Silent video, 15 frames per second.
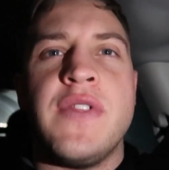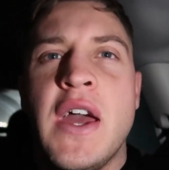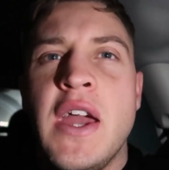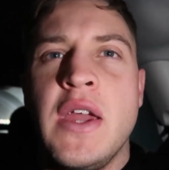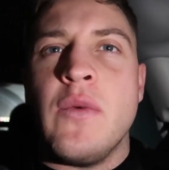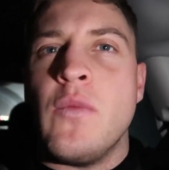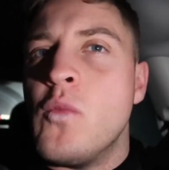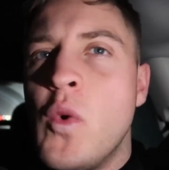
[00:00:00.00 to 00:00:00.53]

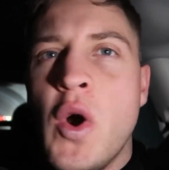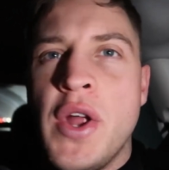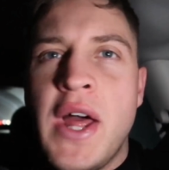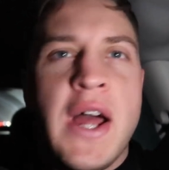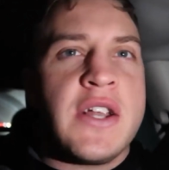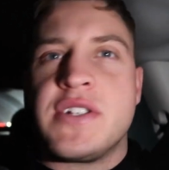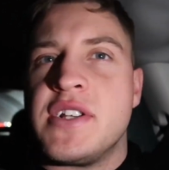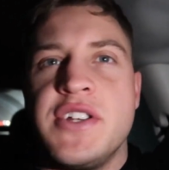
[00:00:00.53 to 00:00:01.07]
They
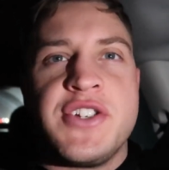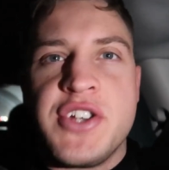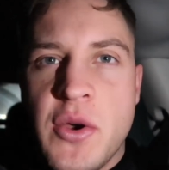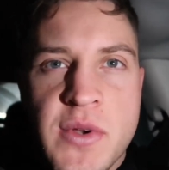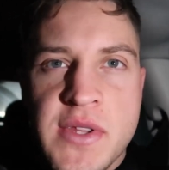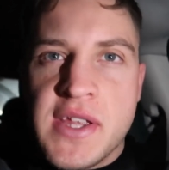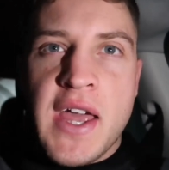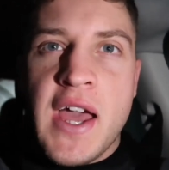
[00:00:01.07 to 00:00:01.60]
weren't actually
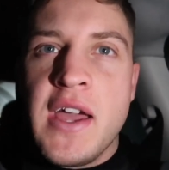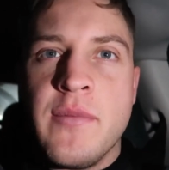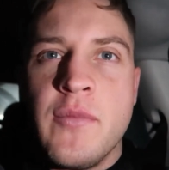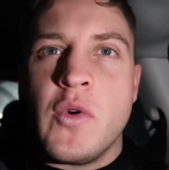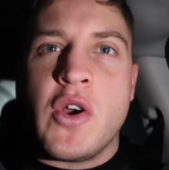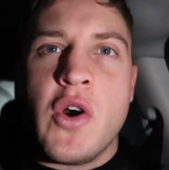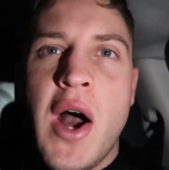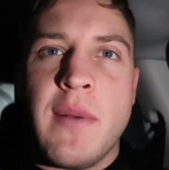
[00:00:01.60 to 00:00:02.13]
showing the
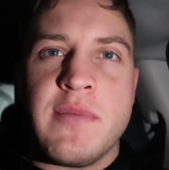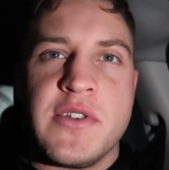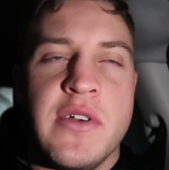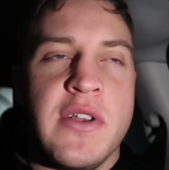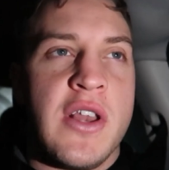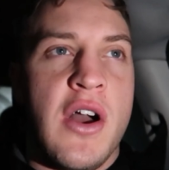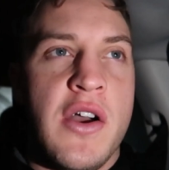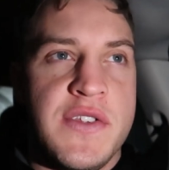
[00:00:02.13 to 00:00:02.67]
game, we got
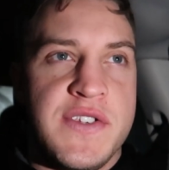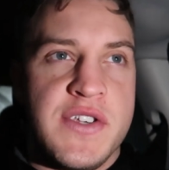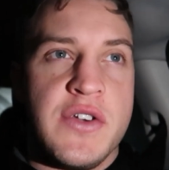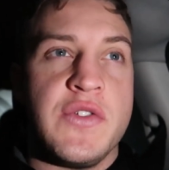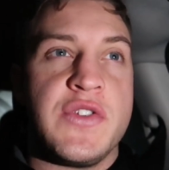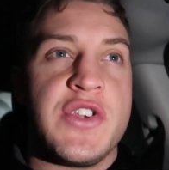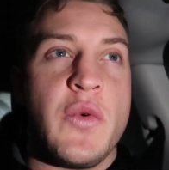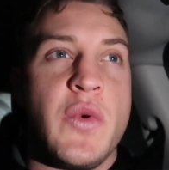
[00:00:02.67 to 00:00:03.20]
absolutely lied
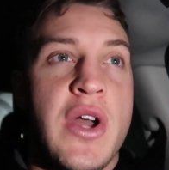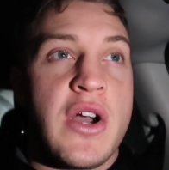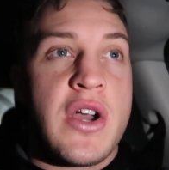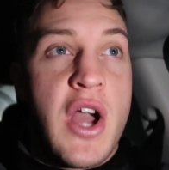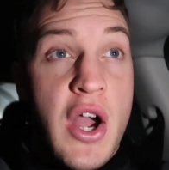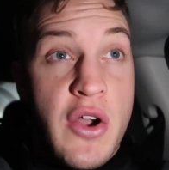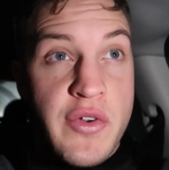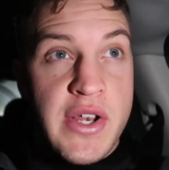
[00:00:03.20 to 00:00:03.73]
to. So we
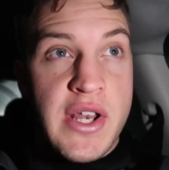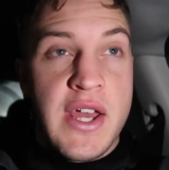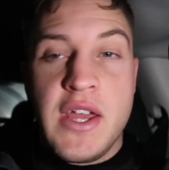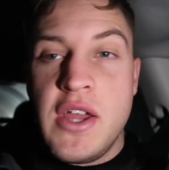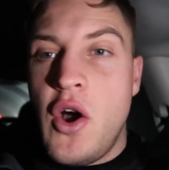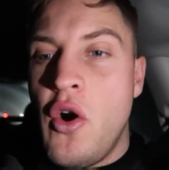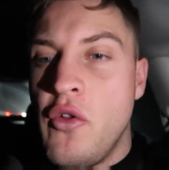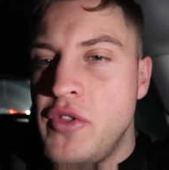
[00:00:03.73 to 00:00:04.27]
are
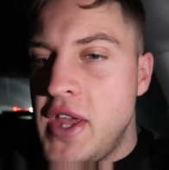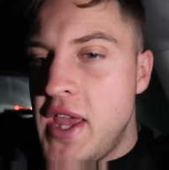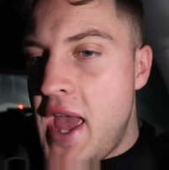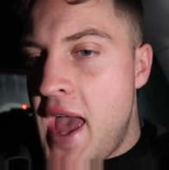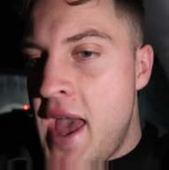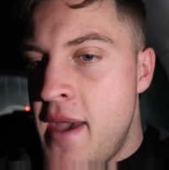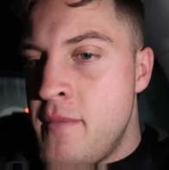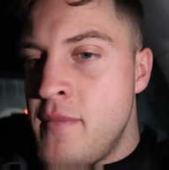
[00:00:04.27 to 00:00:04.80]
currently on the
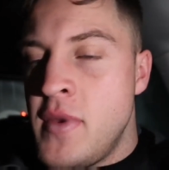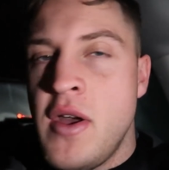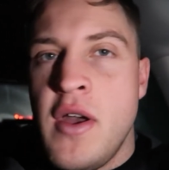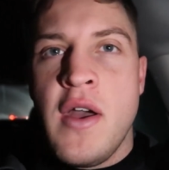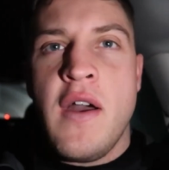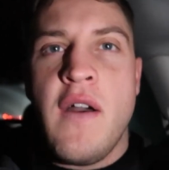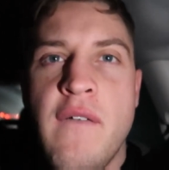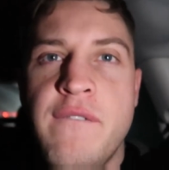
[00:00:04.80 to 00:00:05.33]

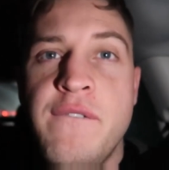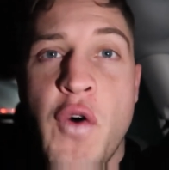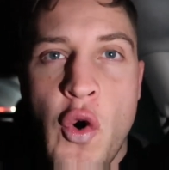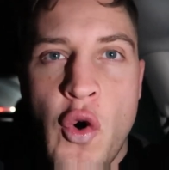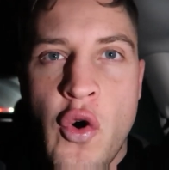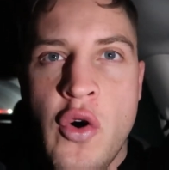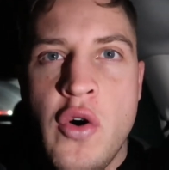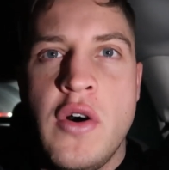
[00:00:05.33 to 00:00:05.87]

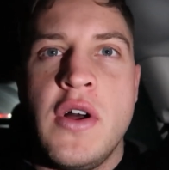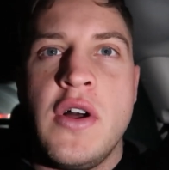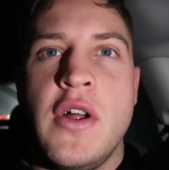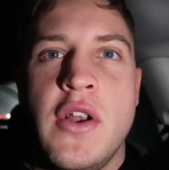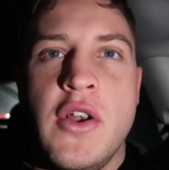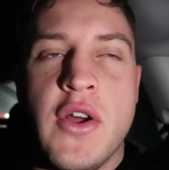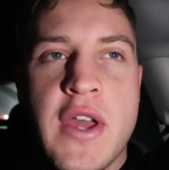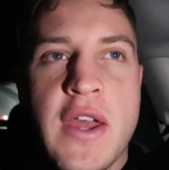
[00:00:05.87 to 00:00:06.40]

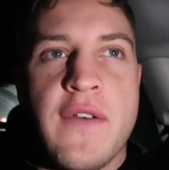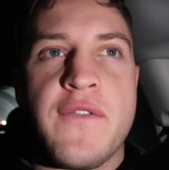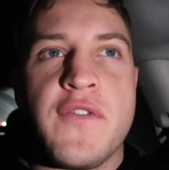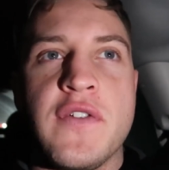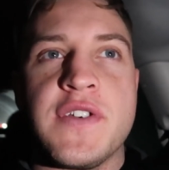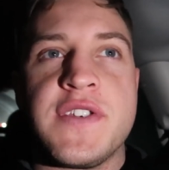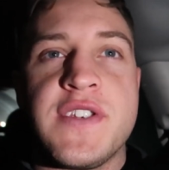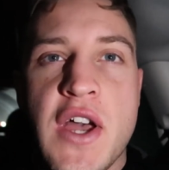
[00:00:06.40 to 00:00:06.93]
M4 looking
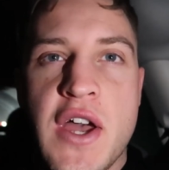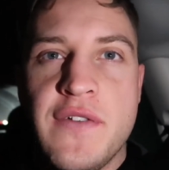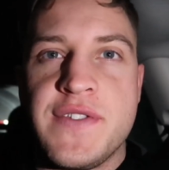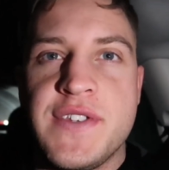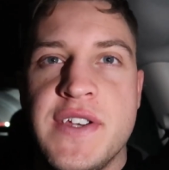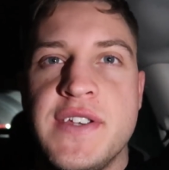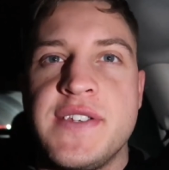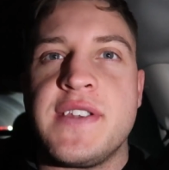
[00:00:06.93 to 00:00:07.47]
for a
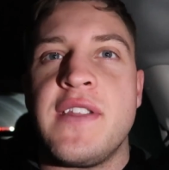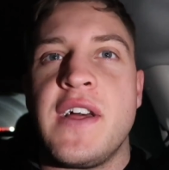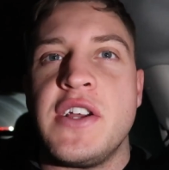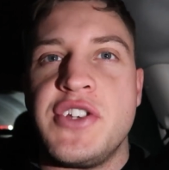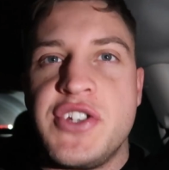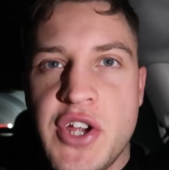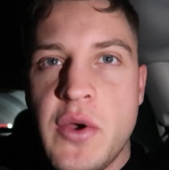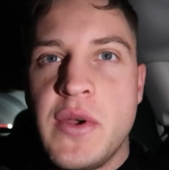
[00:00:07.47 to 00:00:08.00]
services that
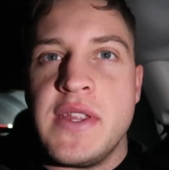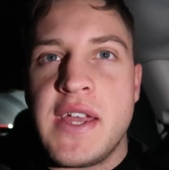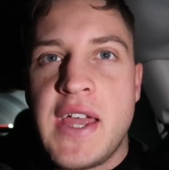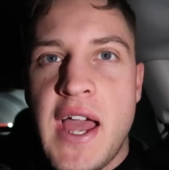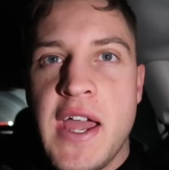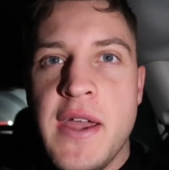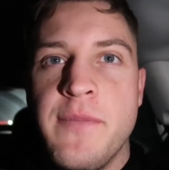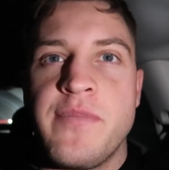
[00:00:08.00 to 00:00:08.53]
are showing the
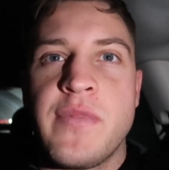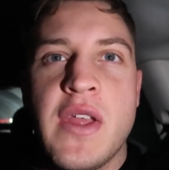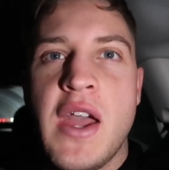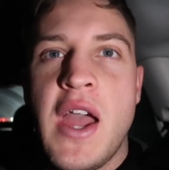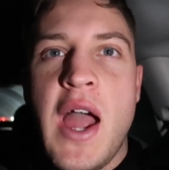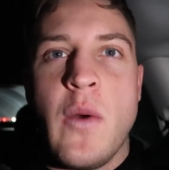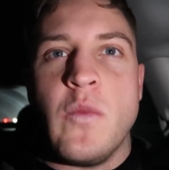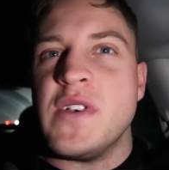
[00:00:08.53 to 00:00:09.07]
game,
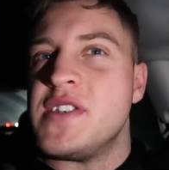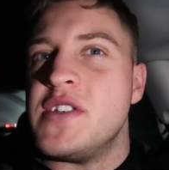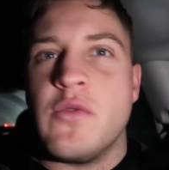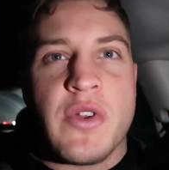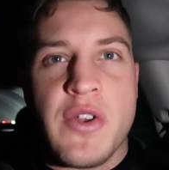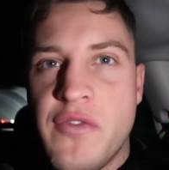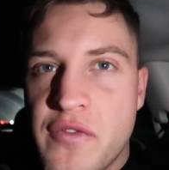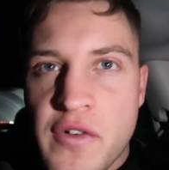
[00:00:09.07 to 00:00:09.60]
and we're
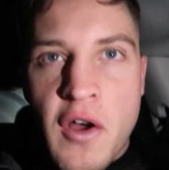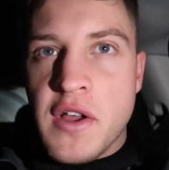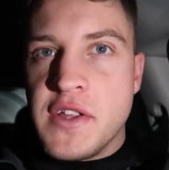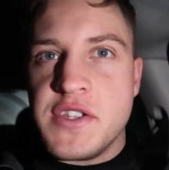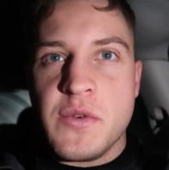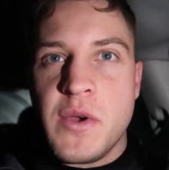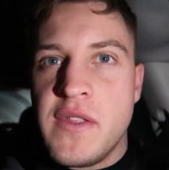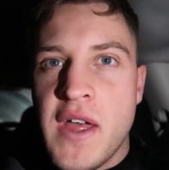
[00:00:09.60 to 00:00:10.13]
still going to fly
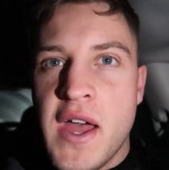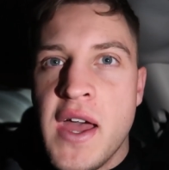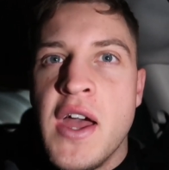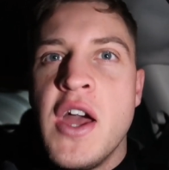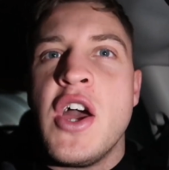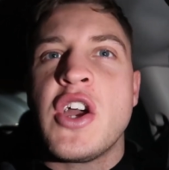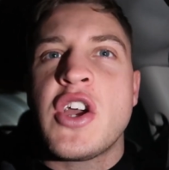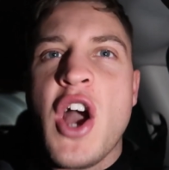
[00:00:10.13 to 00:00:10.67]
into it there.
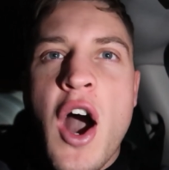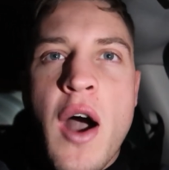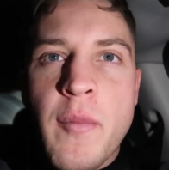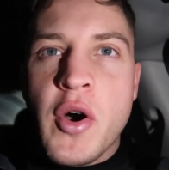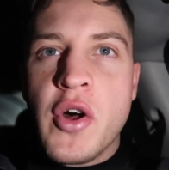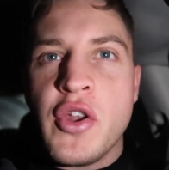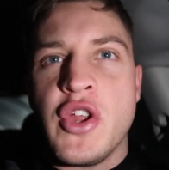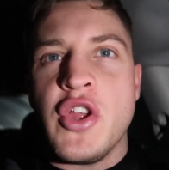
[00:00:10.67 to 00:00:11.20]

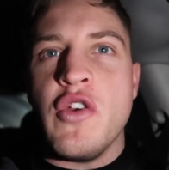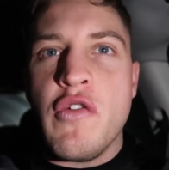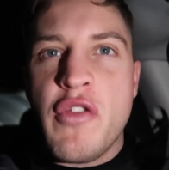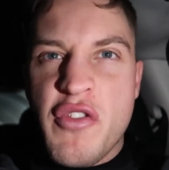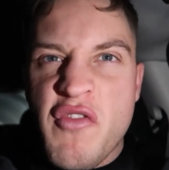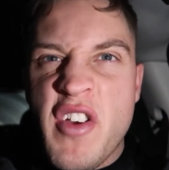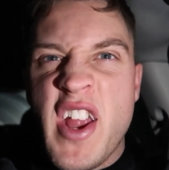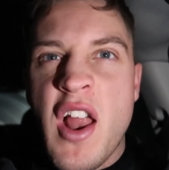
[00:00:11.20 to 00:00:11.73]
Come on, you
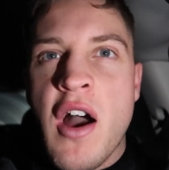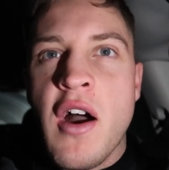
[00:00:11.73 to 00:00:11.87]
three